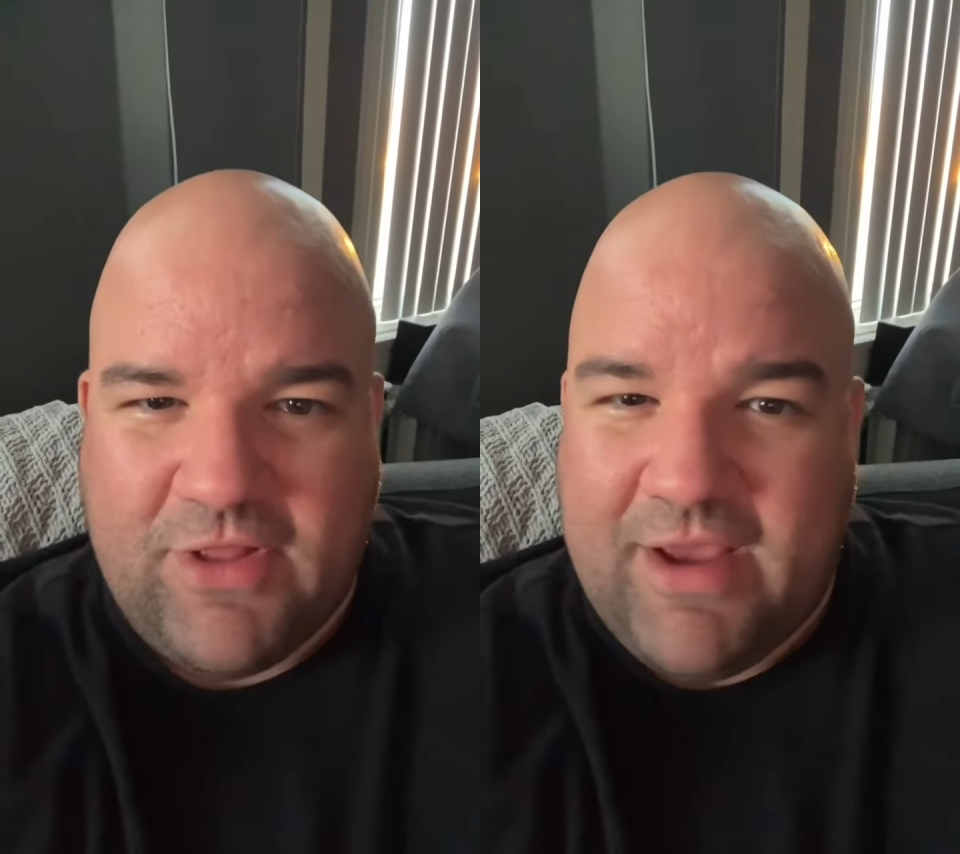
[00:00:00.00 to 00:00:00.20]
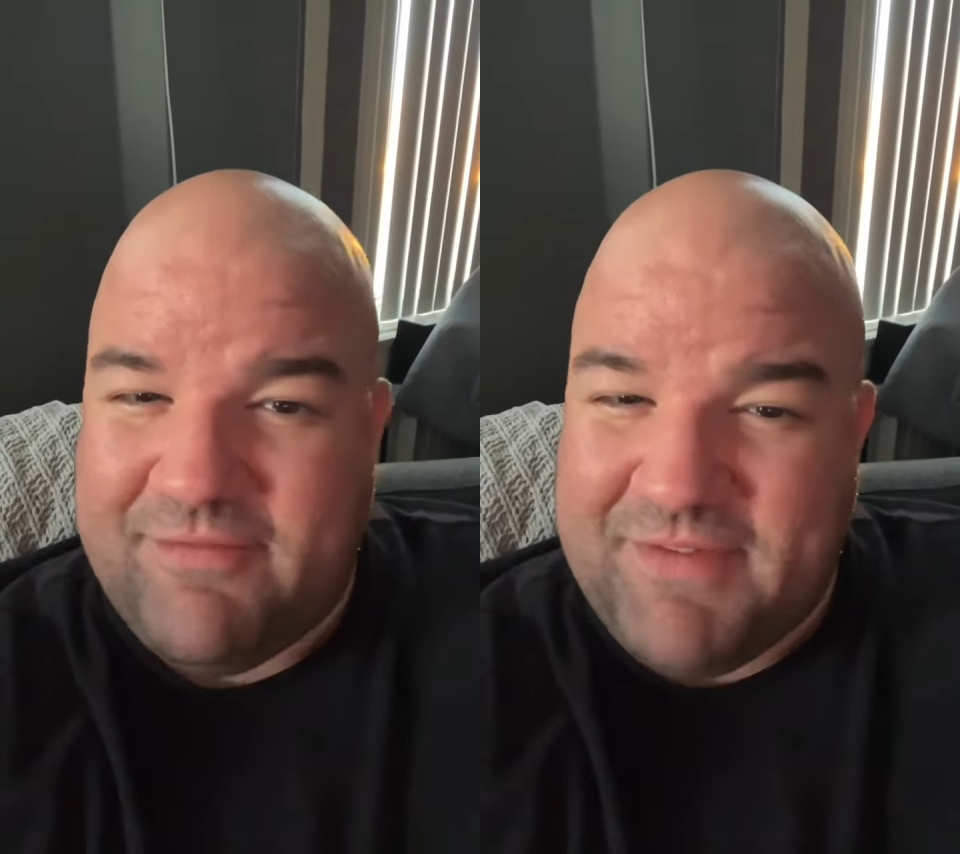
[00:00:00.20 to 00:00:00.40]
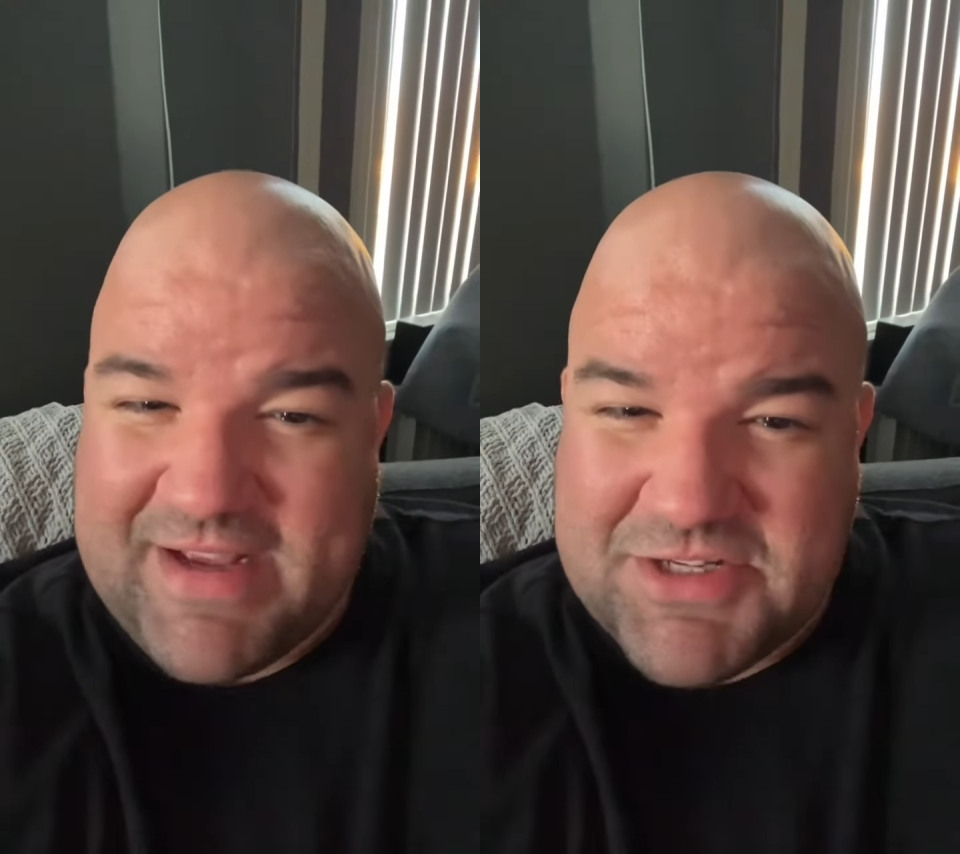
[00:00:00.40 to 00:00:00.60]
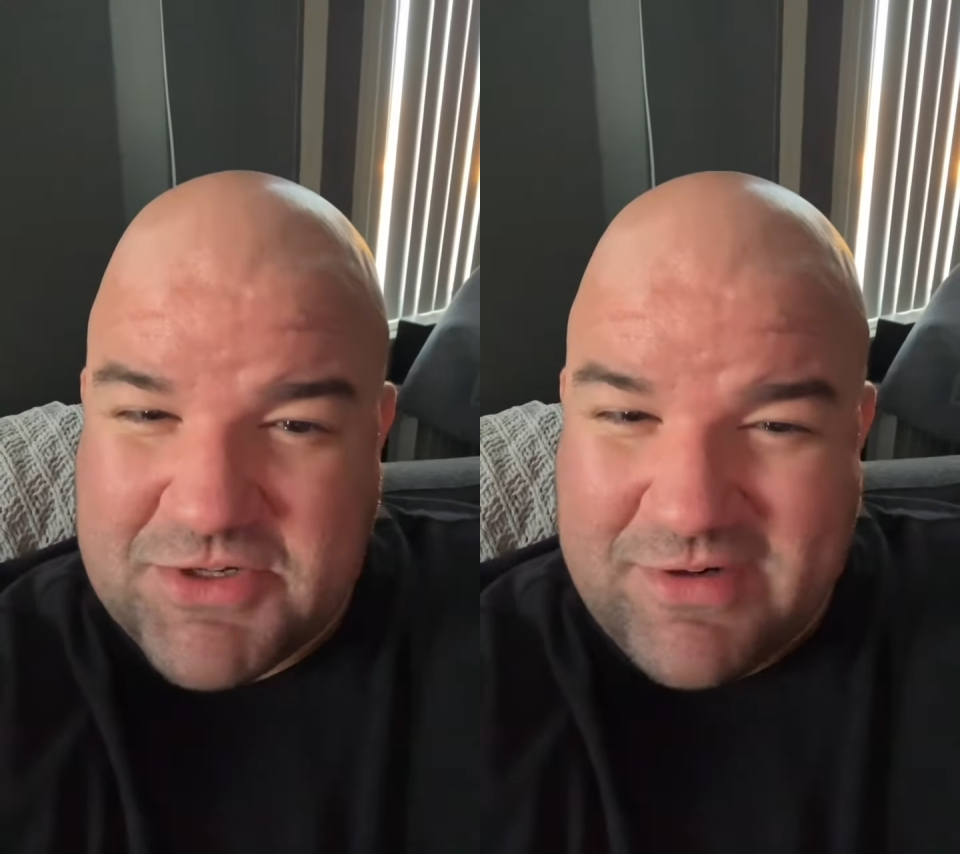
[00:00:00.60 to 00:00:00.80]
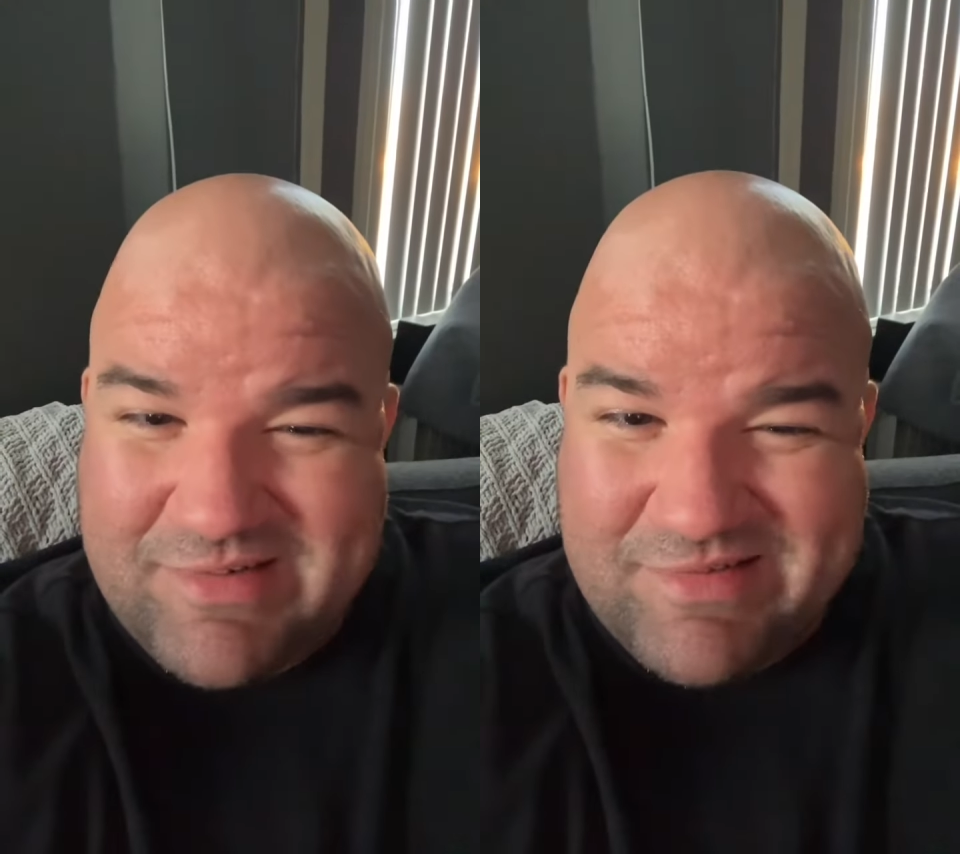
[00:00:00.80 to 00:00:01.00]
line
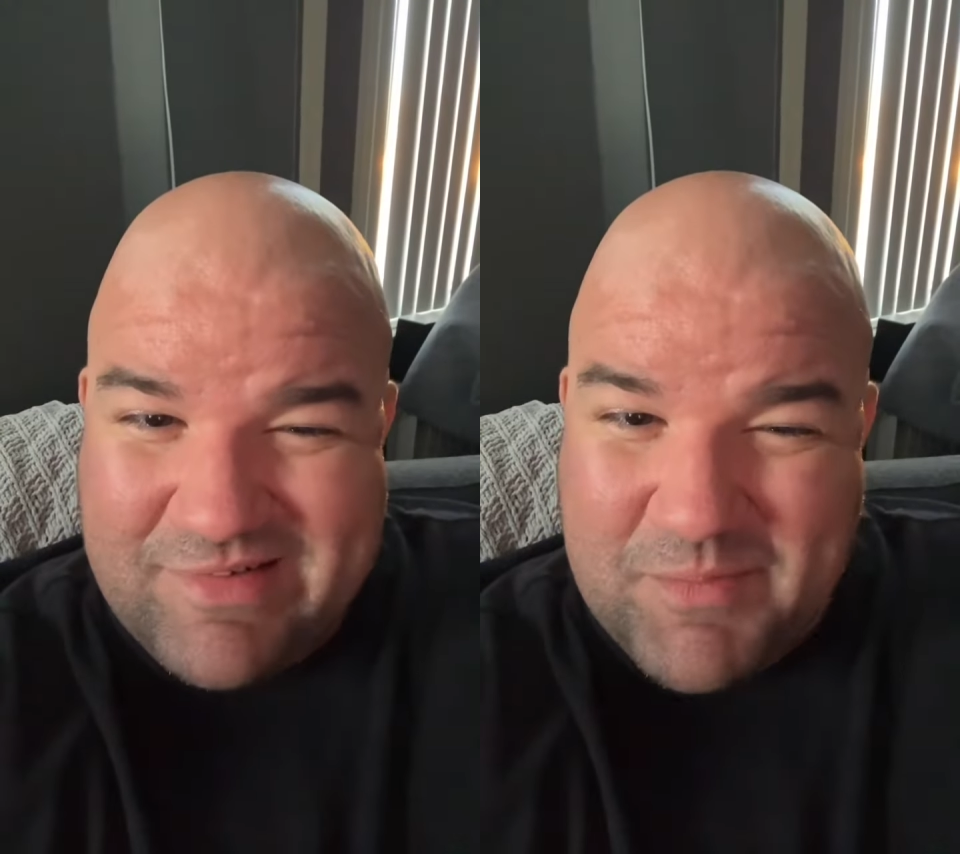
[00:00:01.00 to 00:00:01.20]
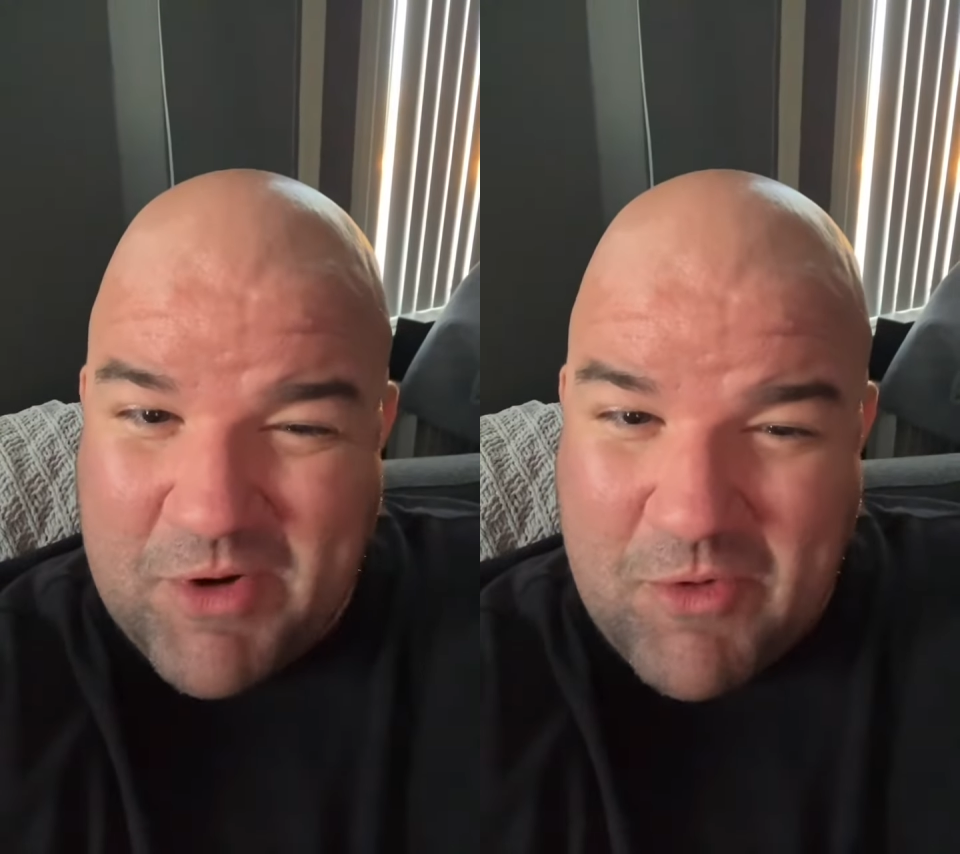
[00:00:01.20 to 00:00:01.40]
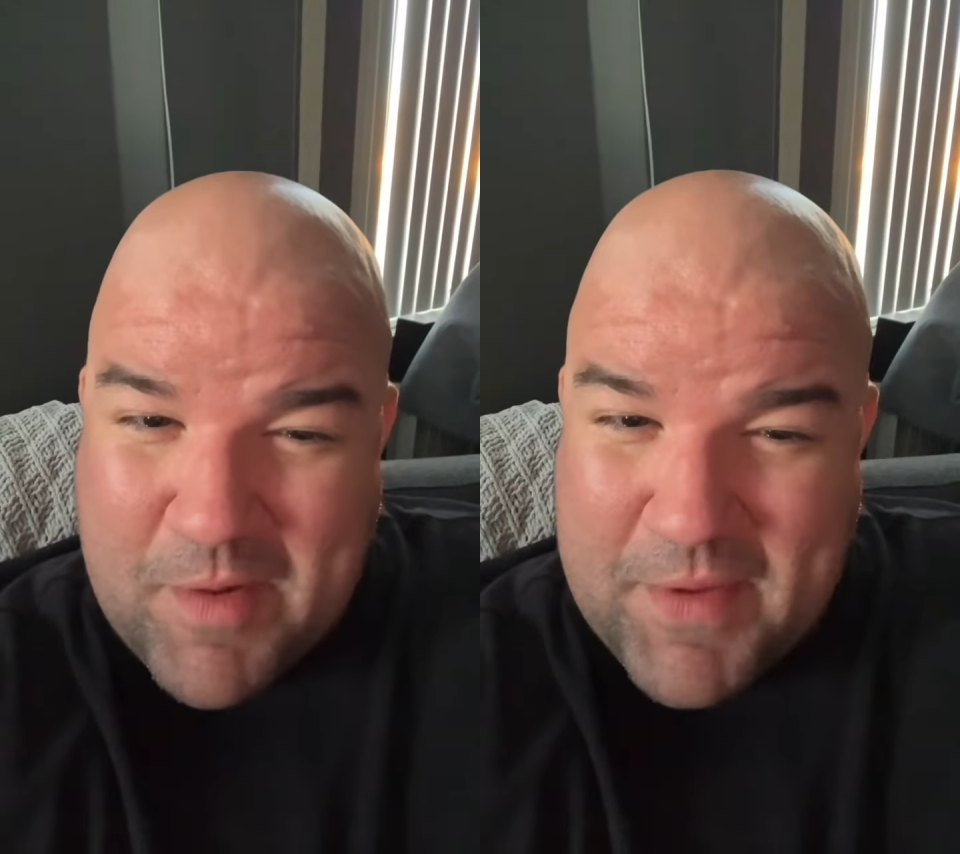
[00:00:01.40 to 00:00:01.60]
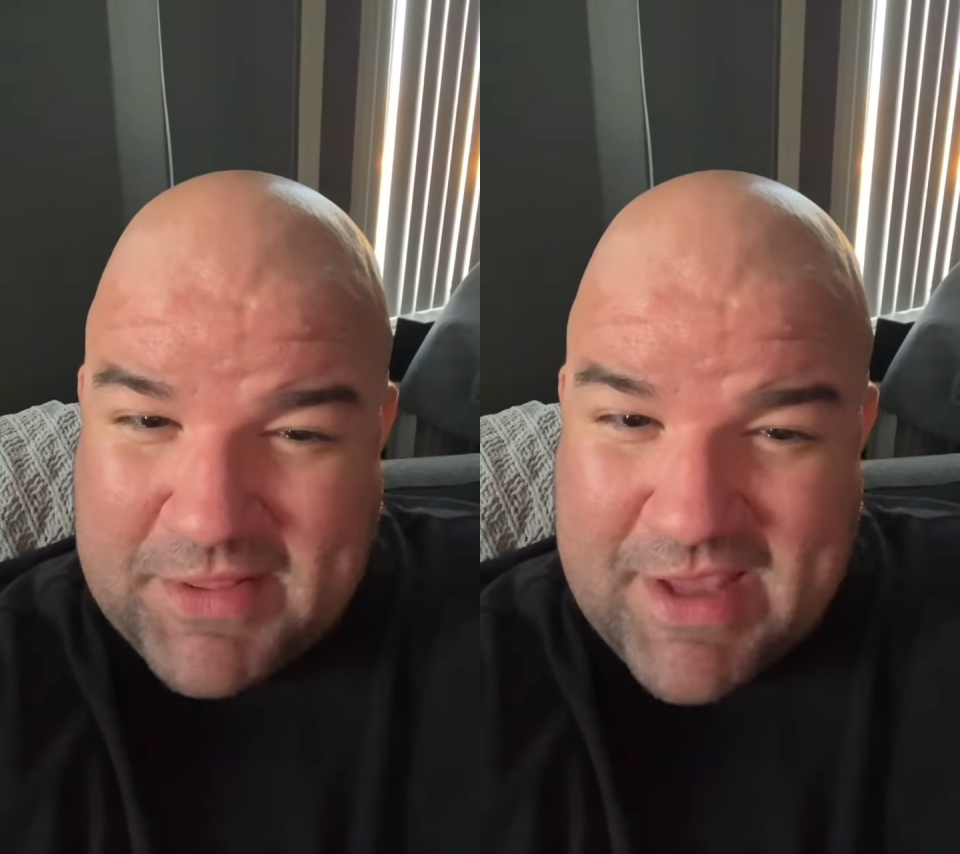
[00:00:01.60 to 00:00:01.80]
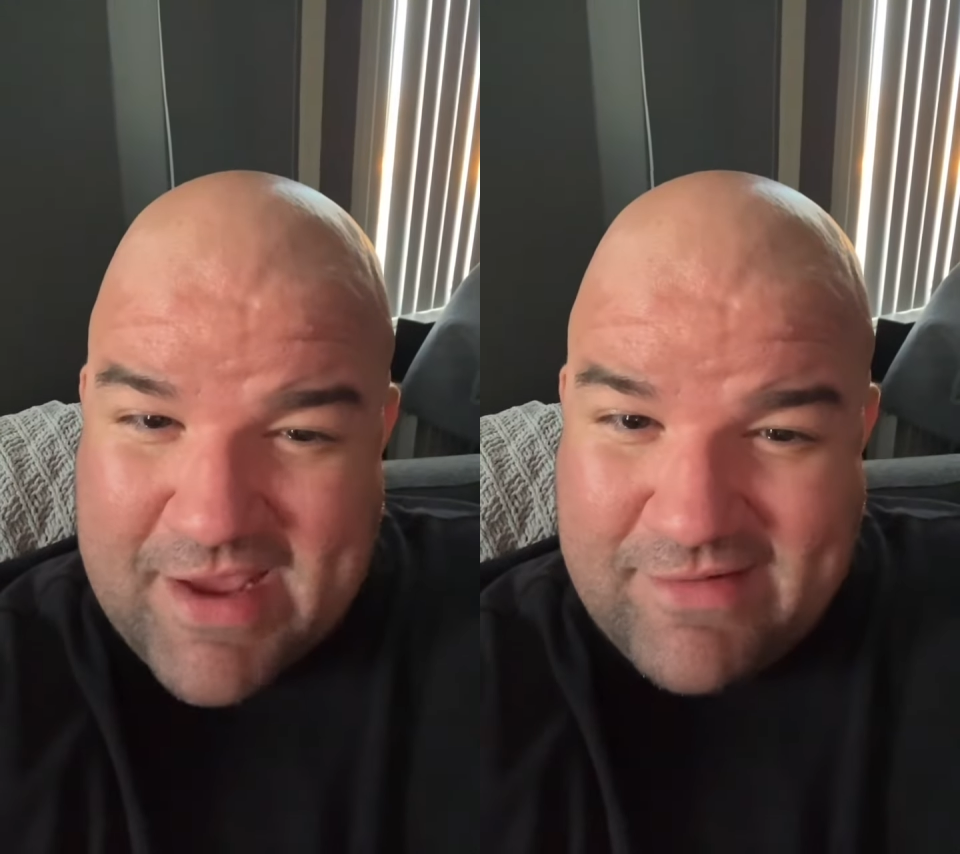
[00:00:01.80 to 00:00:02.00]
faster. Am I wrong
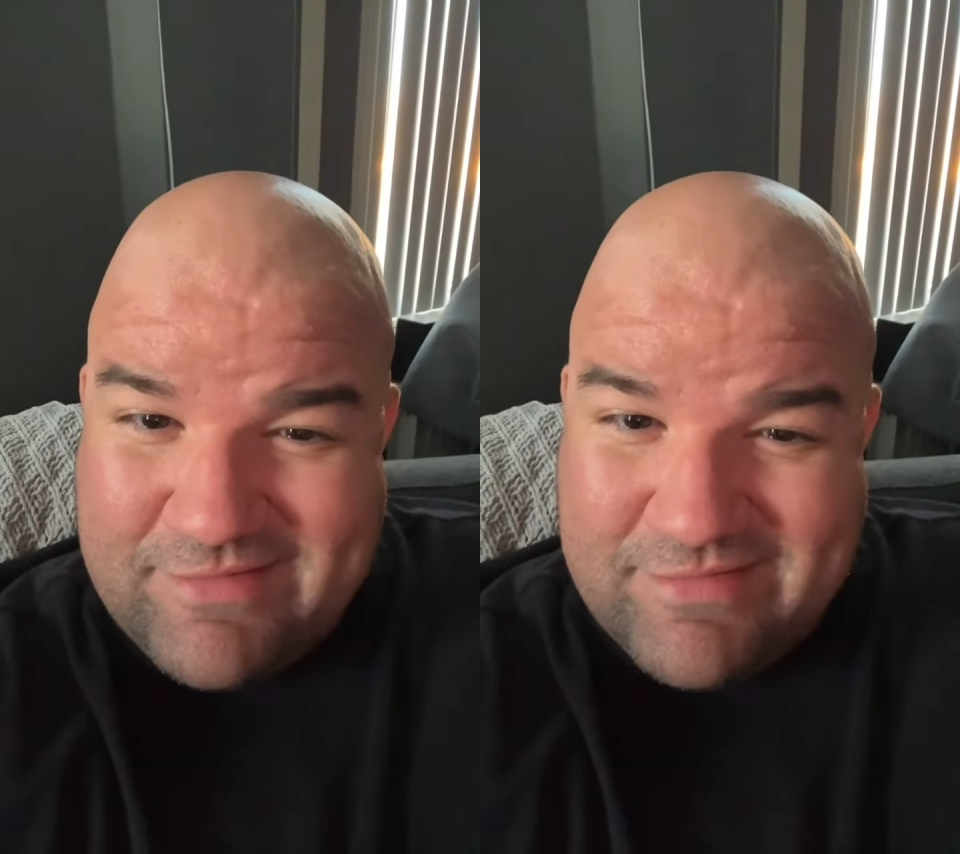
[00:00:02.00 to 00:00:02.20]
about that?